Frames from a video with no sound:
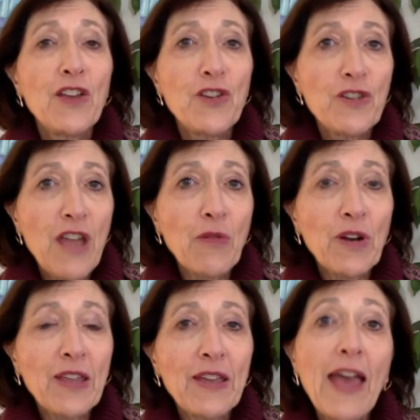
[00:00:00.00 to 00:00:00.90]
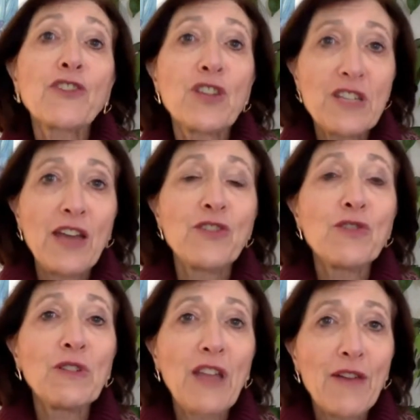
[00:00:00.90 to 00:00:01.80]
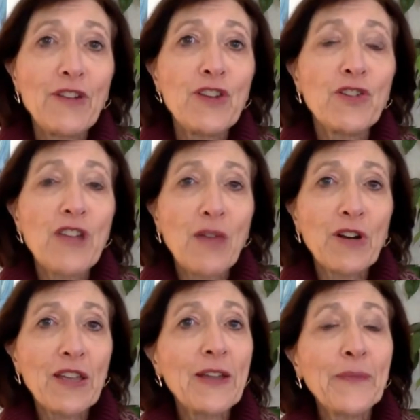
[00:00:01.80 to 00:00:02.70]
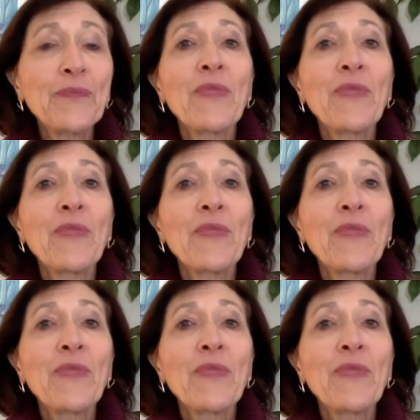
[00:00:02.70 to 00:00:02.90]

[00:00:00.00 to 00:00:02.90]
your networking, actually ten to eleven, your networking,